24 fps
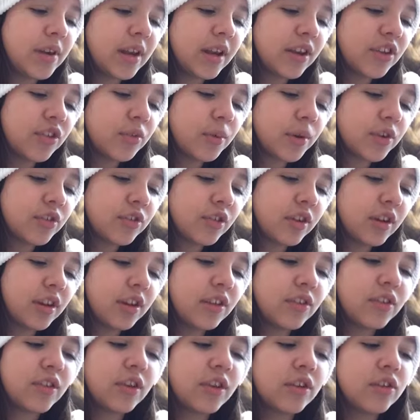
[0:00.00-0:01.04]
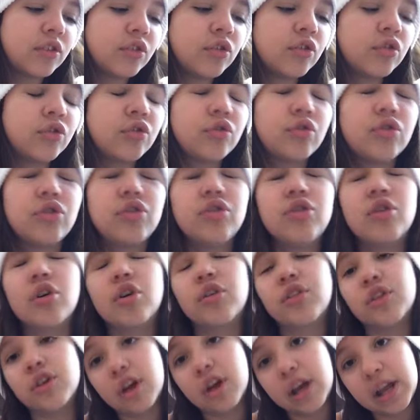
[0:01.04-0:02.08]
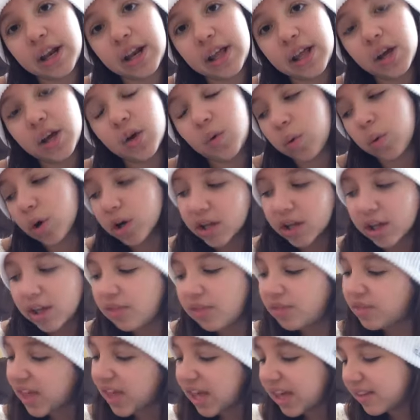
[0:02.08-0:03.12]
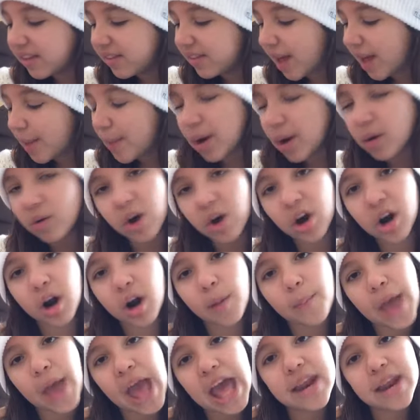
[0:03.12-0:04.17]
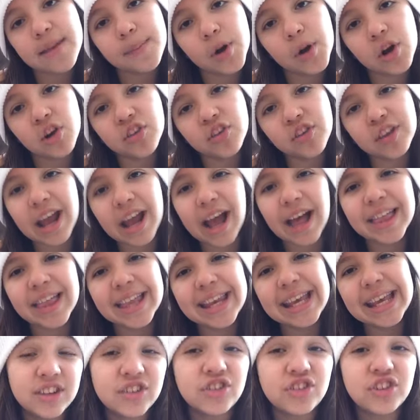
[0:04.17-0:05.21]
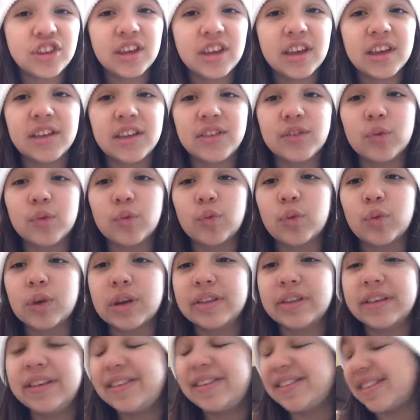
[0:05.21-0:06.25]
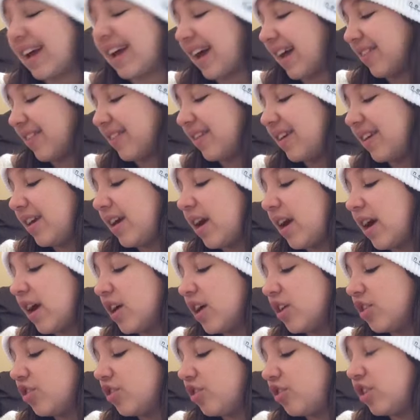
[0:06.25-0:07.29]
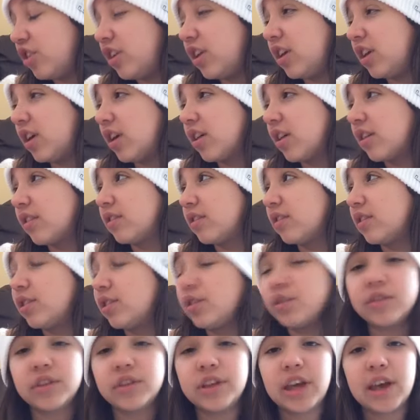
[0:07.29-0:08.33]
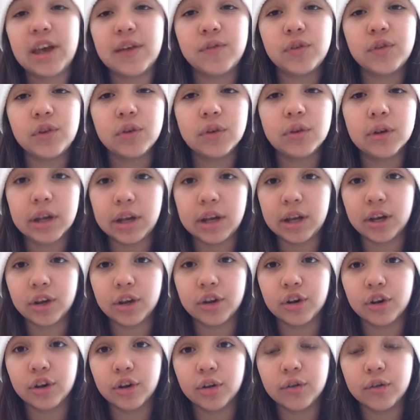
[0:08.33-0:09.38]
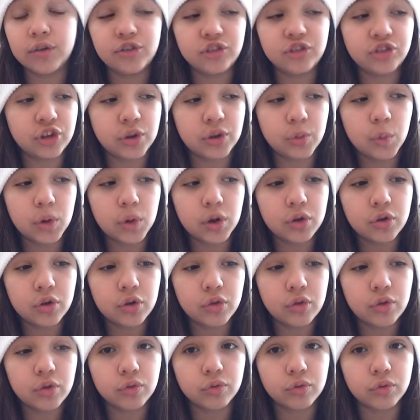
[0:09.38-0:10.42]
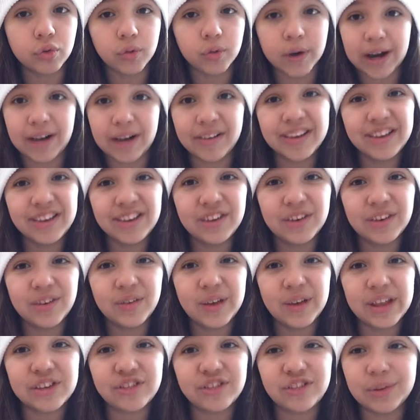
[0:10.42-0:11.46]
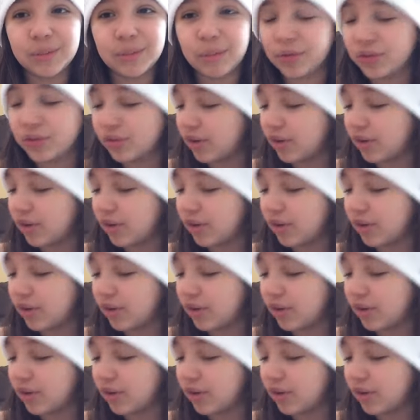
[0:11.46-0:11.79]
The next question is, are there any quirky things about her pet personality? She is really sassy. She literally, if you're getting on her nerves, she will growl at you and she will